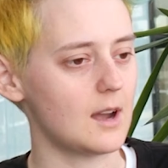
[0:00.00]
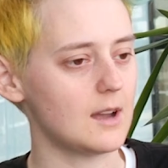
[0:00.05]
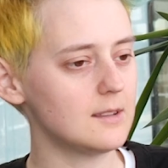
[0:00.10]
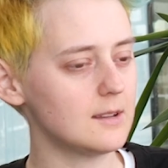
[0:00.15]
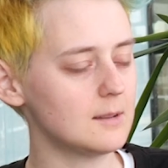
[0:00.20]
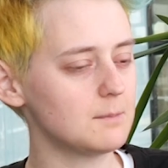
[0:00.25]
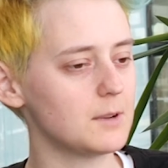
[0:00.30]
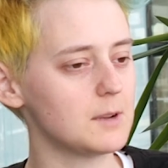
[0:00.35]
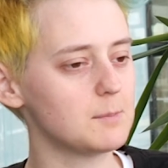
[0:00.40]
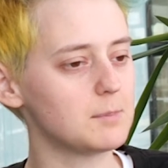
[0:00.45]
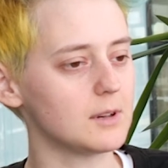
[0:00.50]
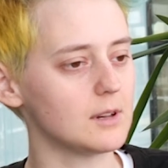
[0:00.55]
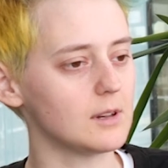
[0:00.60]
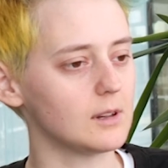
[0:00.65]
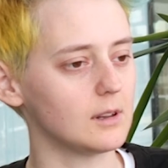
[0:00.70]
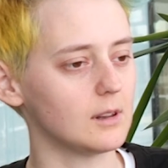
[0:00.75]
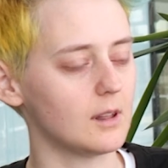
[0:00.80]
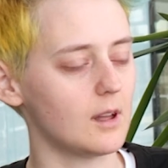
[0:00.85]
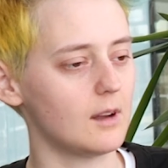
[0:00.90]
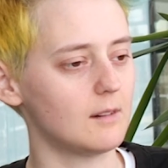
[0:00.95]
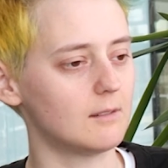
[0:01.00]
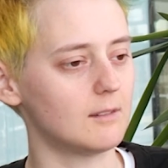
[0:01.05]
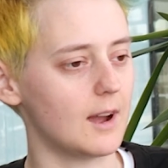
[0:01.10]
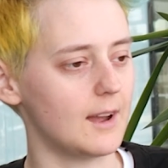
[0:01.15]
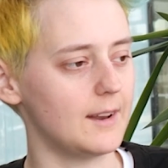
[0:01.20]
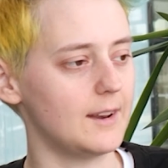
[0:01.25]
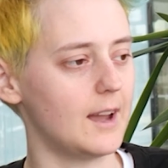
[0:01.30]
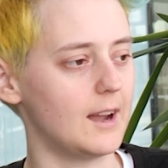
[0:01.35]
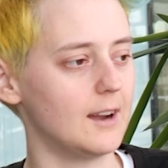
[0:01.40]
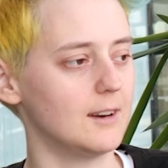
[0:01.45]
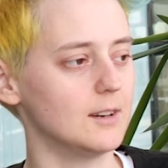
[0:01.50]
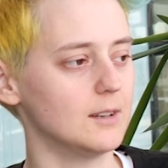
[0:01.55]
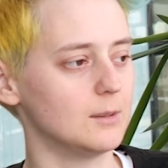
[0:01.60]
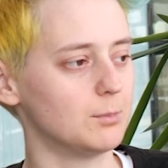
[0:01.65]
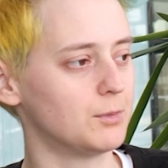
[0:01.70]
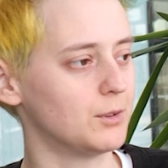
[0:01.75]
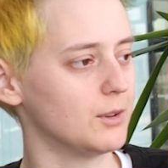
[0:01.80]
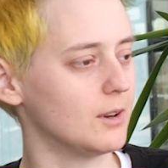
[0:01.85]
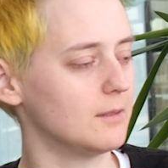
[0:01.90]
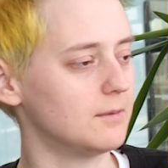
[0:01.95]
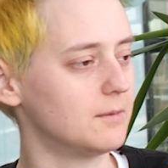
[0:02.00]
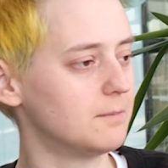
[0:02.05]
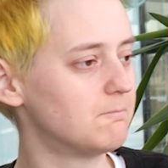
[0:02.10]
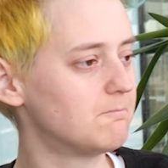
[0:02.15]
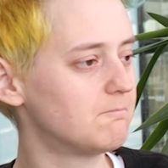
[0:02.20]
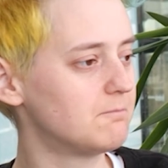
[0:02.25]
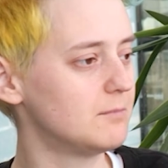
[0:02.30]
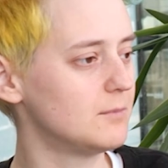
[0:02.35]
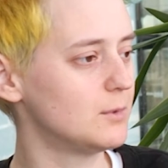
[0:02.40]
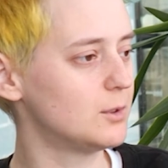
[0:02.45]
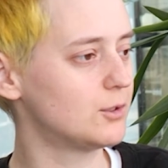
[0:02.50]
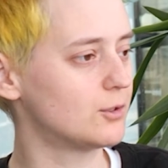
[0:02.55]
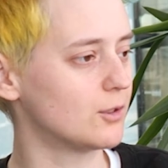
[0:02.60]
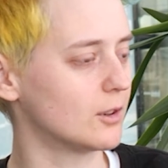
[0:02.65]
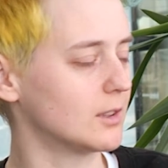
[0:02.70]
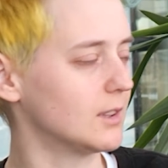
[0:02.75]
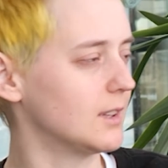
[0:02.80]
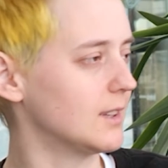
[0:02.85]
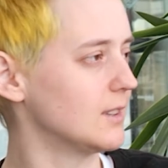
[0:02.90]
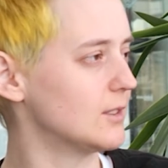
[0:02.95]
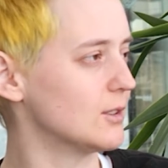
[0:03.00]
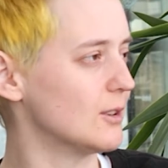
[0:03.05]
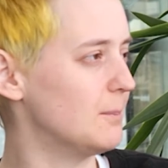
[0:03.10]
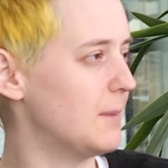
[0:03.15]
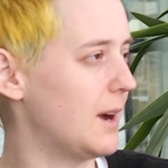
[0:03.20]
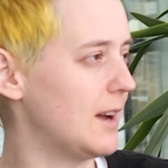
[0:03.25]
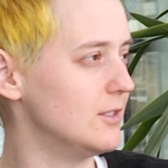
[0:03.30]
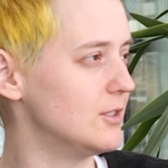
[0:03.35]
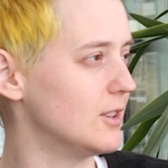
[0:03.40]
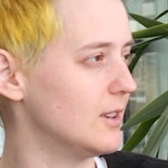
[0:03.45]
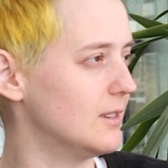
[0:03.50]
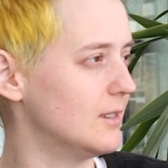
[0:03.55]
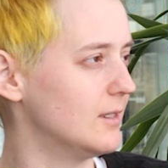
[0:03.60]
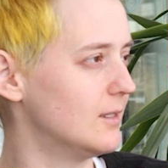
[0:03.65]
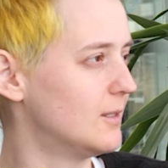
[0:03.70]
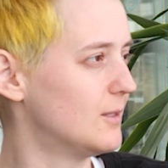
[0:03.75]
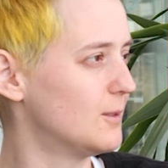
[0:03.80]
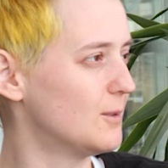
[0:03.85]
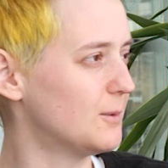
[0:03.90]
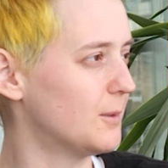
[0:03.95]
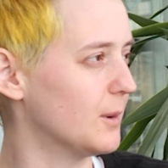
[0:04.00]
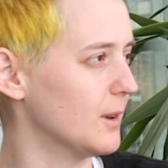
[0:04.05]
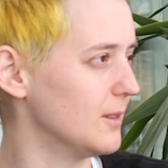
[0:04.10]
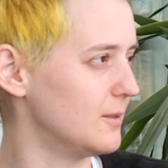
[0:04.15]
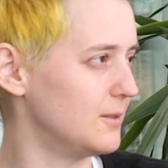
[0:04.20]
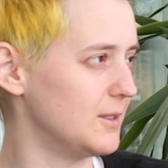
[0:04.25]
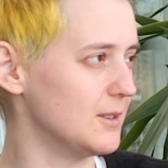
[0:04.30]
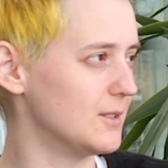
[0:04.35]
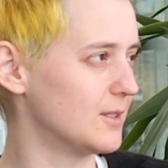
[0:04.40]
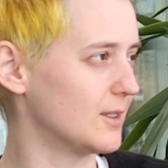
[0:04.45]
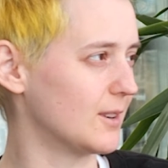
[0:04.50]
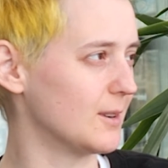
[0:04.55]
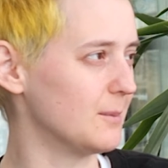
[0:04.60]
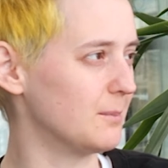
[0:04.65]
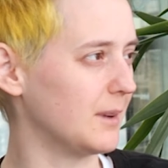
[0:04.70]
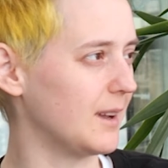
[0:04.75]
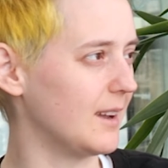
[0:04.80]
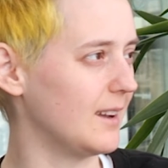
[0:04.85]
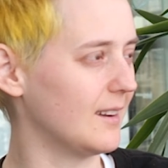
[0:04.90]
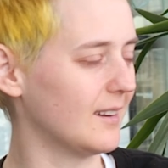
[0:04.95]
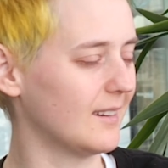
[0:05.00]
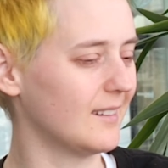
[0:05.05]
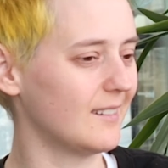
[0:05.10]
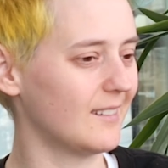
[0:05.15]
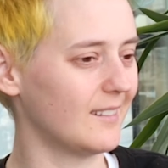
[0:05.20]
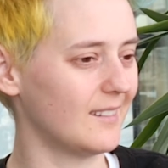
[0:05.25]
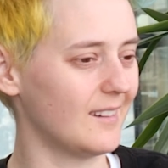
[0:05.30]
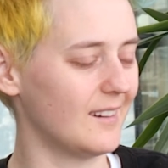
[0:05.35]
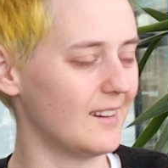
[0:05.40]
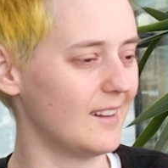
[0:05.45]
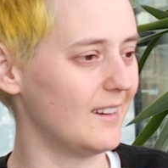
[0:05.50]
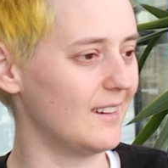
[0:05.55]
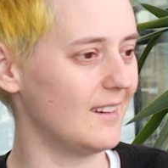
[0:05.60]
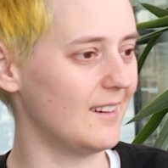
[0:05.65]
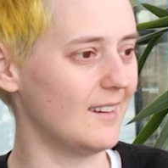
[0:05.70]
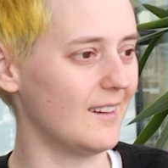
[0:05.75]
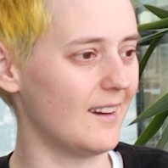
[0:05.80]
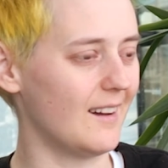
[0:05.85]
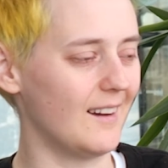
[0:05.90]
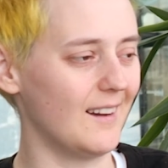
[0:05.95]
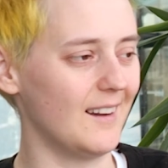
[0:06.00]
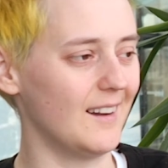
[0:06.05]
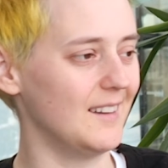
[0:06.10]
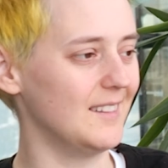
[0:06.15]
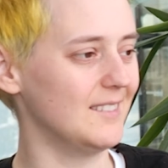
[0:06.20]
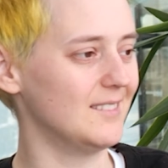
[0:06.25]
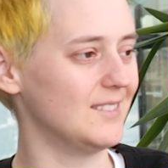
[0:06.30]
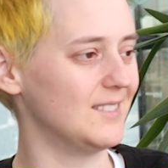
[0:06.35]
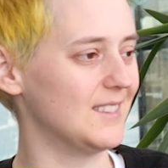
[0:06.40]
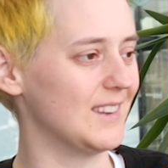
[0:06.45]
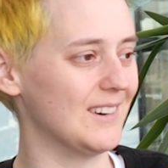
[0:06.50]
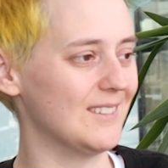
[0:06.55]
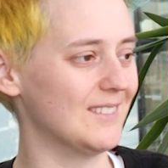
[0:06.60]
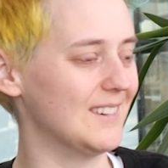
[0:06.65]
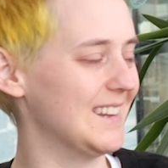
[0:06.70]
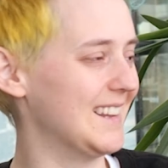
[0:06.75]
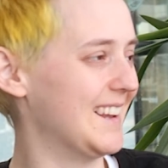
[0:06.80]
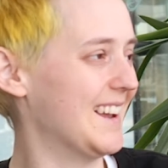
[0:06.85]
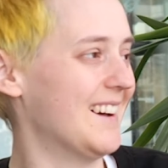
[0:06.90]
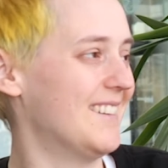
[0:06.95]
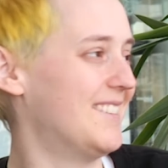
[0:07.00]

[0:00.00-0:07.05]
I think people right now are sort of struggling to imagine what the future could be, and I don't really